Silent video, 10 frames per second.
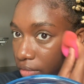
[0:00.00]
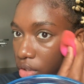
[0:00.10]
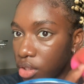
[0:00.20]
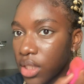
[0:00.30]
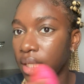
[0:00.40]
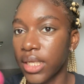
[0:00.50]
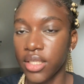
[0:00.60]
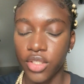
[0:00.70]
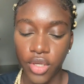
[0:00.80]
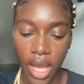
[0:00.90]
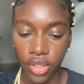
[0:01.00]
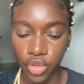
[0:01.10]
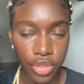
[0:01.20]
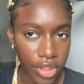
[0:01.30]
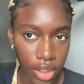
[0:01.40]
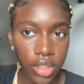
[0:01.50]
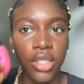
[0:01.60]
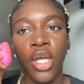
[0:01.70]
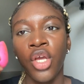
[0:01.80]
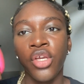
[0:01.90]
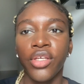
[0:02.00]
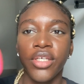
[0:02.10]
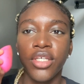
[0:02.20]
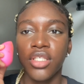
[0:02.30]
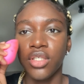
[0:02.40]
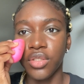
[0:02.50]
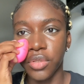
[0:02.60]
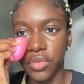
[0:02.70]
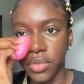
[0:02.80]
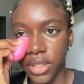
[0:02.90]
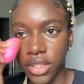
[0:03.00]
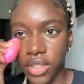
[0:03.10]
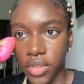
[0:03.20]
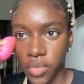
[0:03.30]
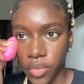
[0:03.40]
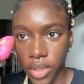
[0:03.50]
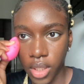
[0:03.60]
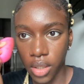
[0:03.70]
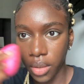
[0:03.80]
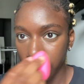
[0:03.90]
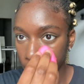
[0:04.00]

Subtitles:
a concealer that is your actual shade, you can use it to do this as well.